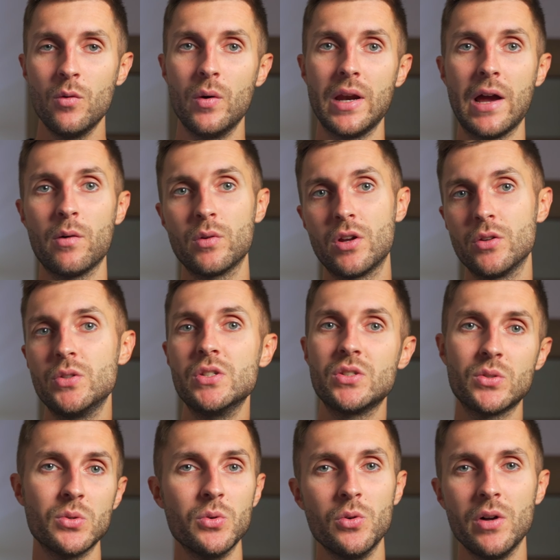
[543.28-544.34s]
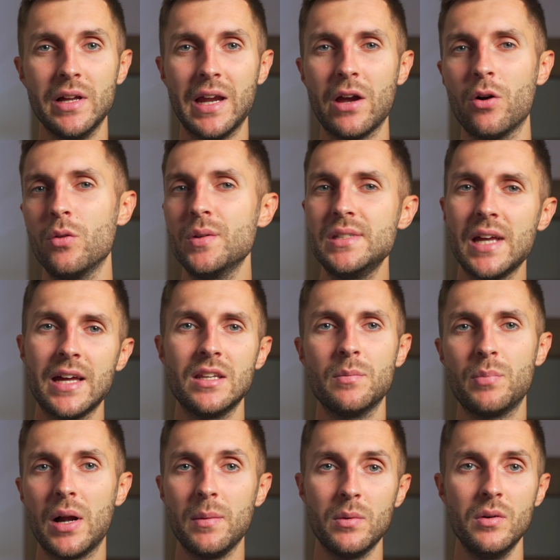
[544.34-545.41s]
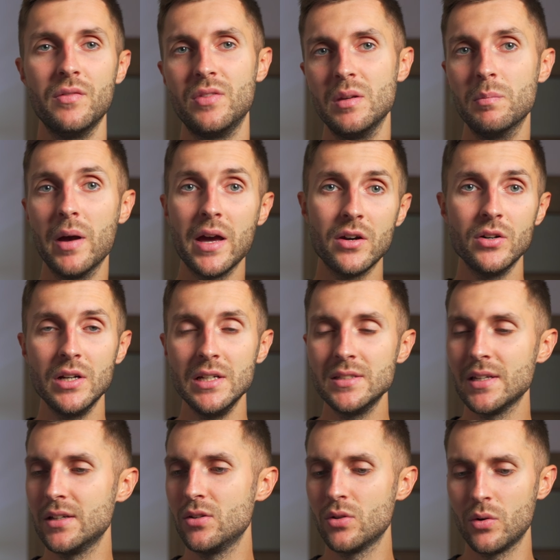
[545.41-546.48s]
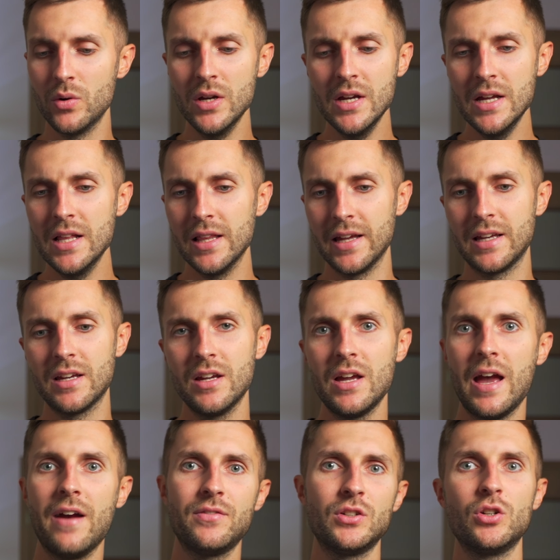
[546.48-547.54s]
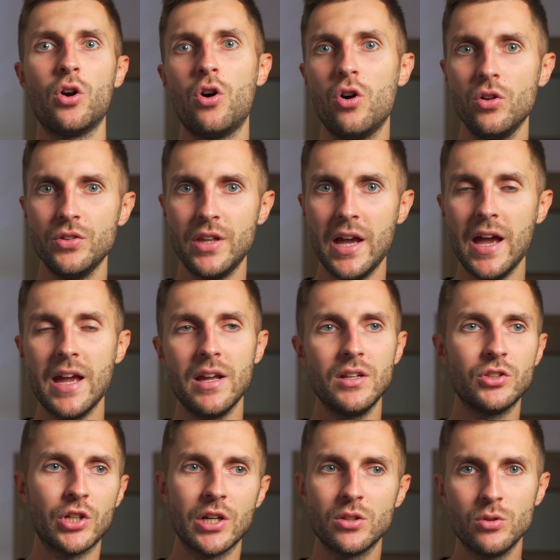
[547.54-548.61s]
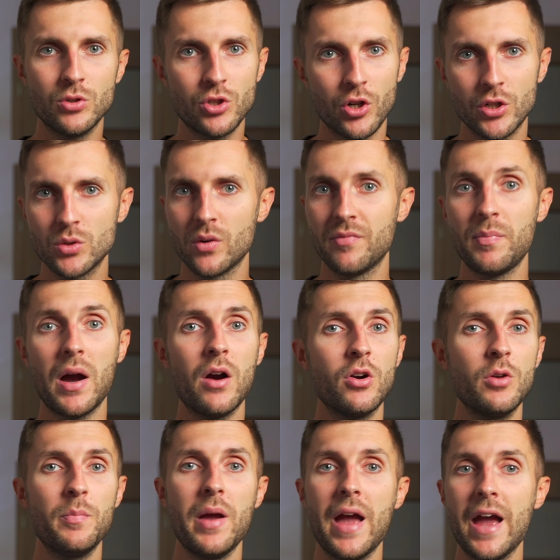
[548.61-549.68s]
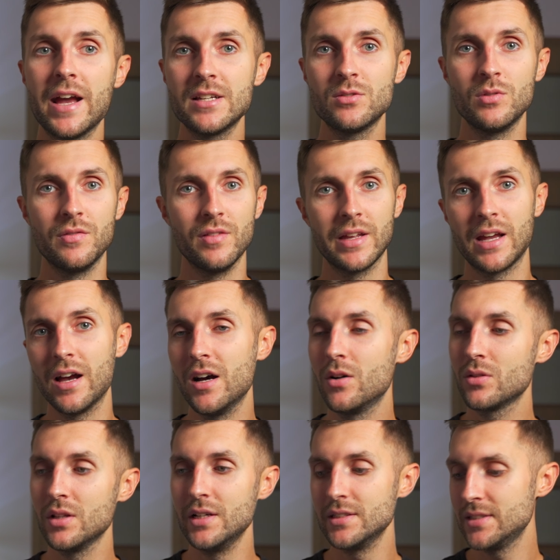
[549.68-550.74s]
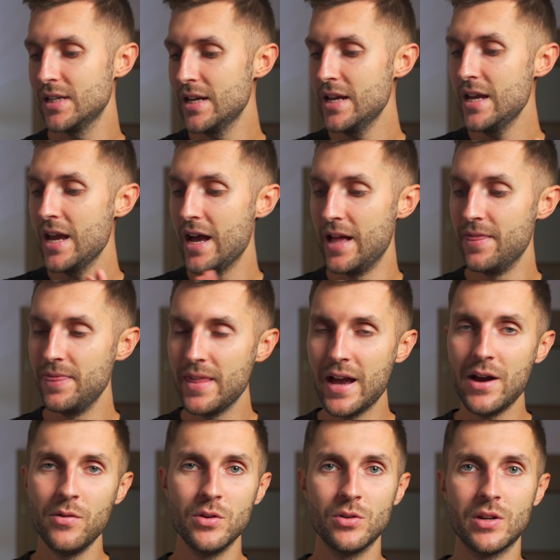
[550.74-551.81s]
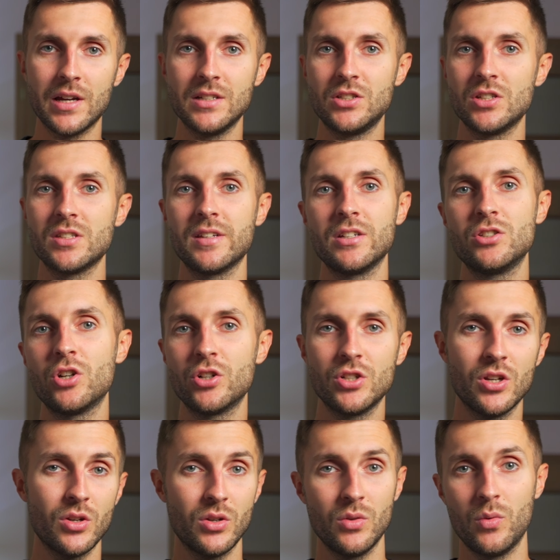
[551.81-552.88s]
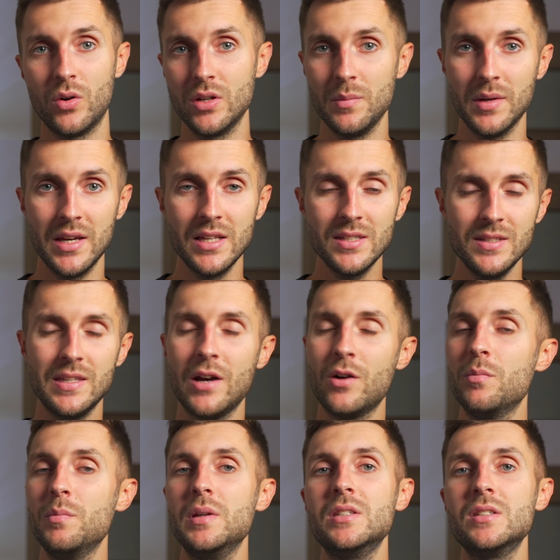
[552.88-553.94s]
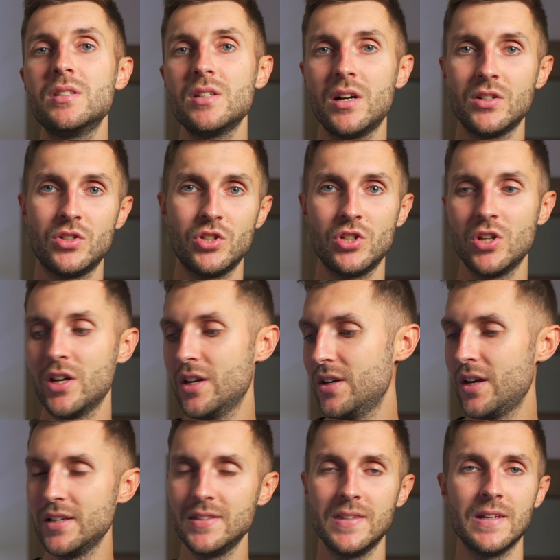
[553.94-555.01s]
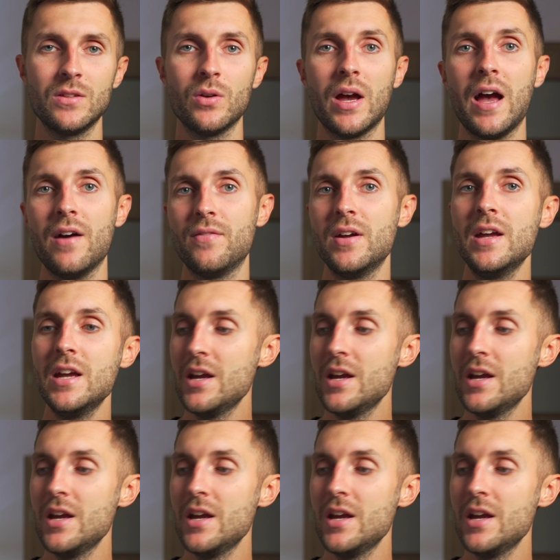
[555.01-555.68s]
when I would go to school and I always had the problem with the batteries, and you know, like after the whole day trying to charge with power banks, with like outlets, and now you can just like charge in twenty minutes. That would be such a nice thing to have